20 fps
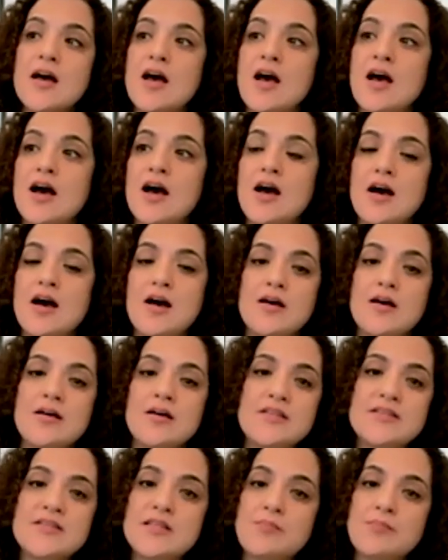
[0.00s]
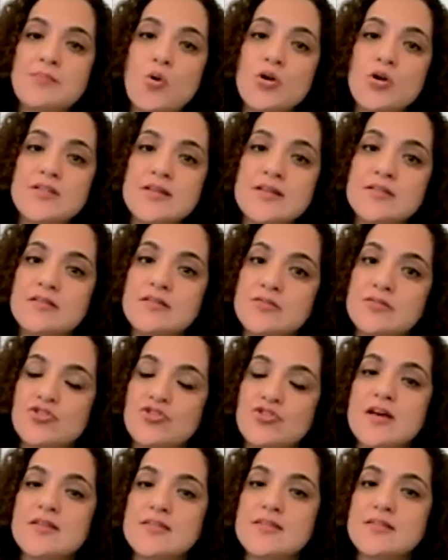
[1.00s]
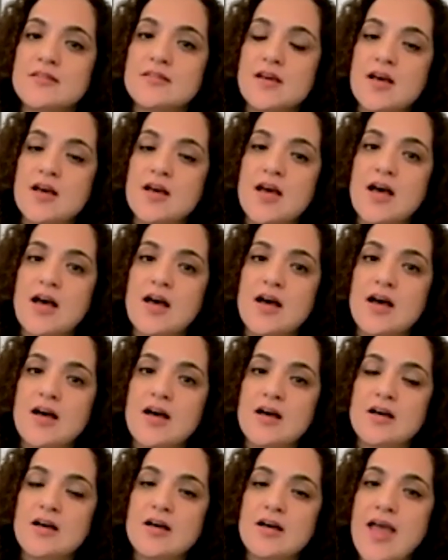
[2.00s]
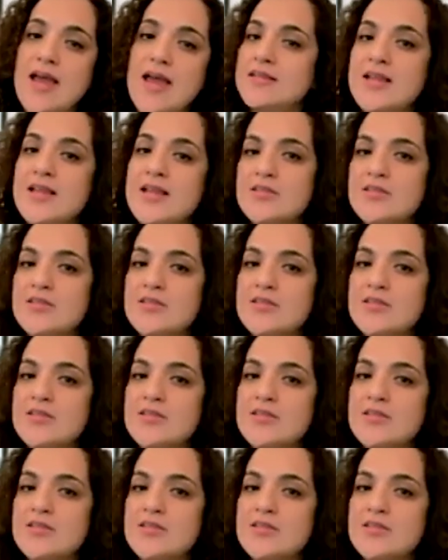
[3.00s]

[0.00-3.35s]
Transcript: the support doesn't just end at